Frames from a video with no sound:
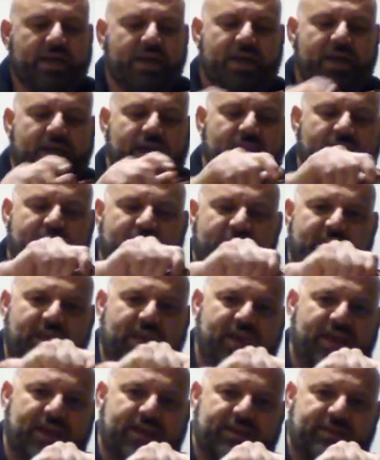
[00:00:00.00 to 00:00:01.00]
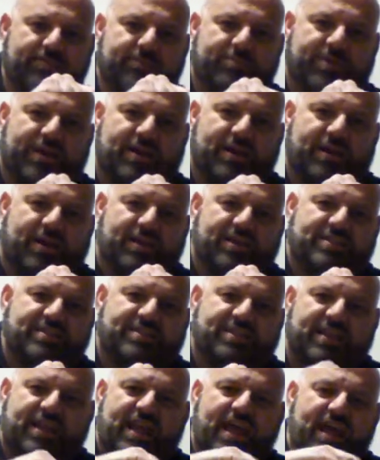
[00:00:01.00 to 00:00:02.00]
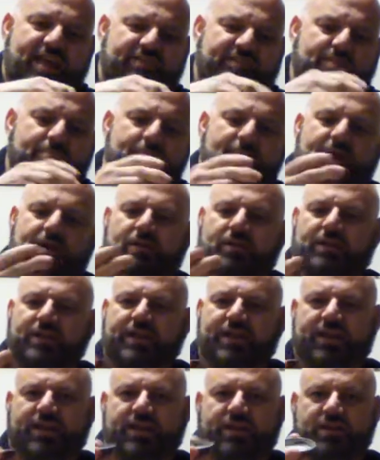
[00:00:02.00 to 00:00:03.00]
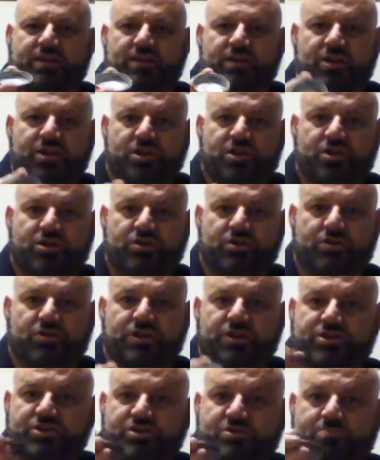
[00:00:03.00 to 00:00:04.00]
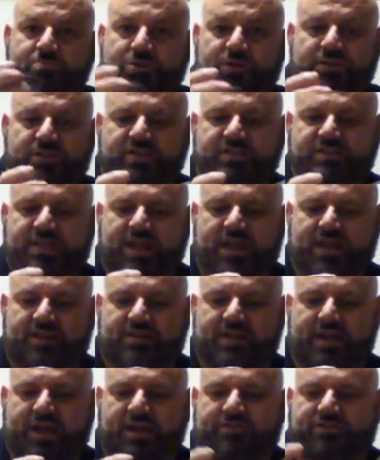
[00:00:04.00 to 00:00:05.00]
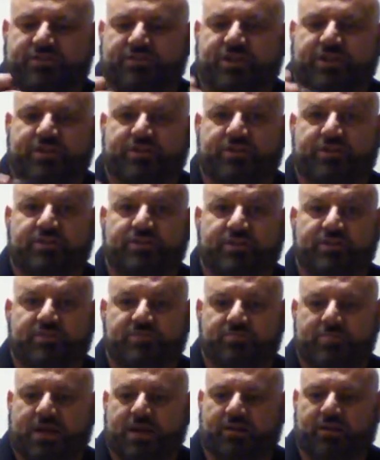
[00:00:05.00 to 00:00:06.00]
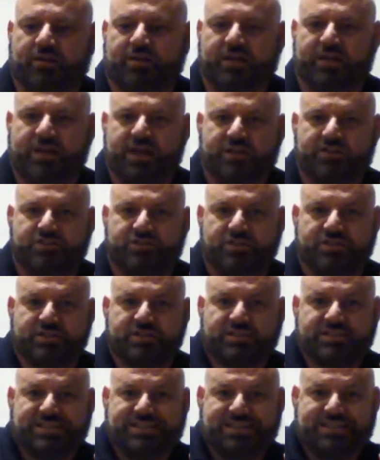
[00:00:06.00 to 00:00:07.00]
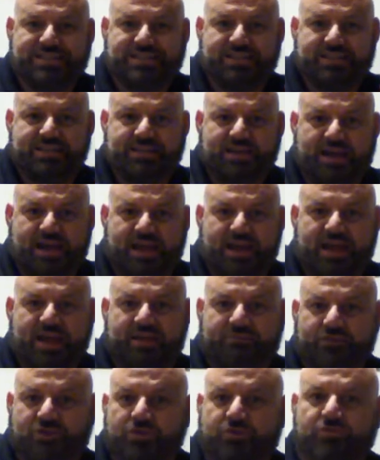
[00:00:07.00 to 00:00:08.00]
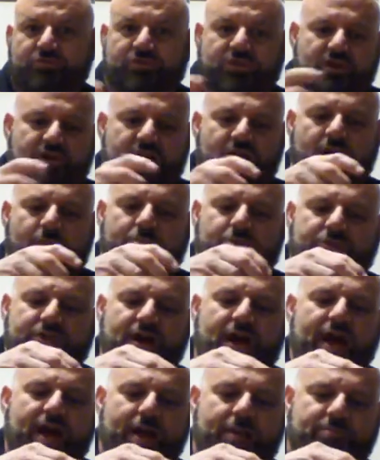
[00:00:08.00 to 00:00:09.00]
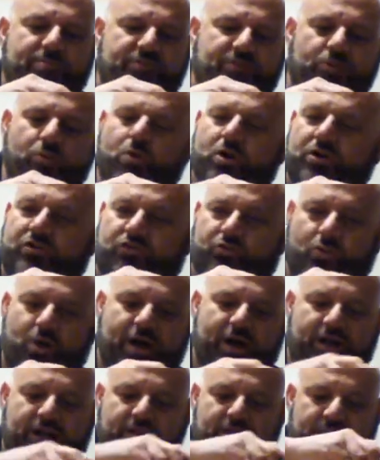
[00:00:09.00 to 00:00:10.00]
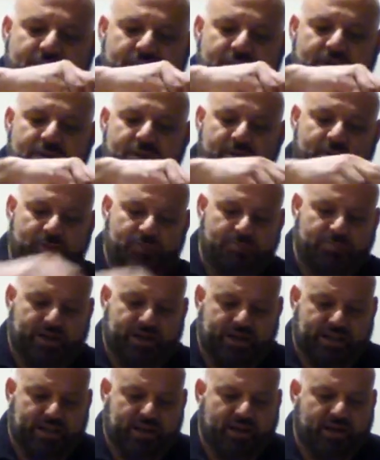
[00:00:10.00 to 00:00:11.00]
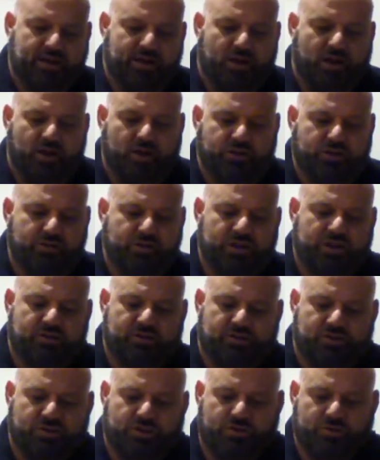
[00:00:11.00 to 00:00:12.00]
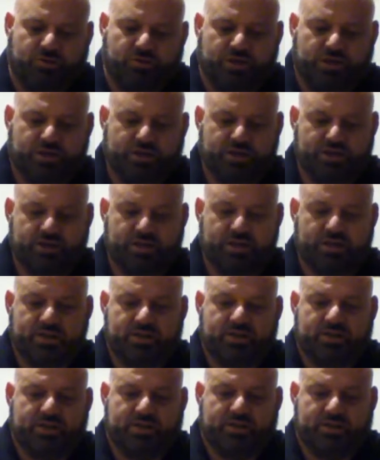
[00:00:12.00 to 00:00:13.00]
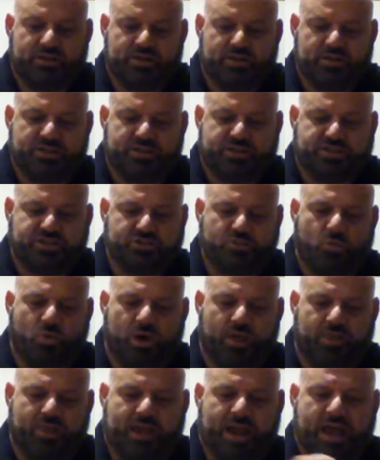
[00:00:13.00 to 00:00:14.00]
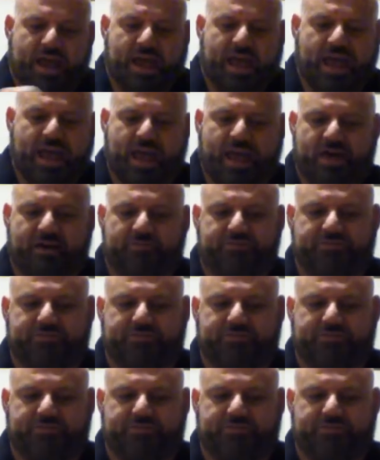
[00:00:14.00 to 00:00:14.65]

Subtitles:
And then, because it has a metal lid, you can just put the sanitizer here into this metal lid. As you can see, I have used it a couple times. It works well. But again, all you need to do, this is one that I have